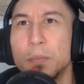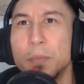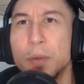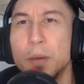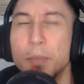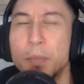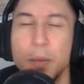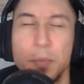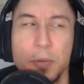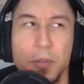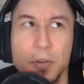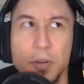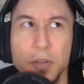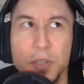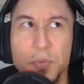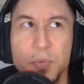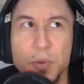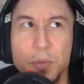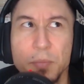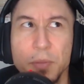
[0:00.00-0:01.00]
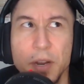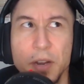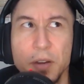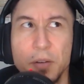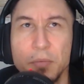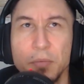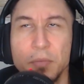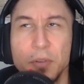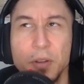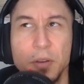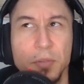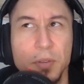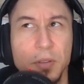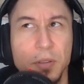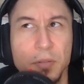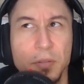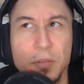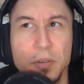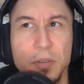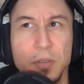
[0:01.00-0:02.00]
And maybe there is one, but I don't know that
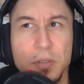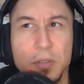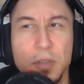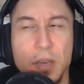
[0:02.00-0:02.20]
there is,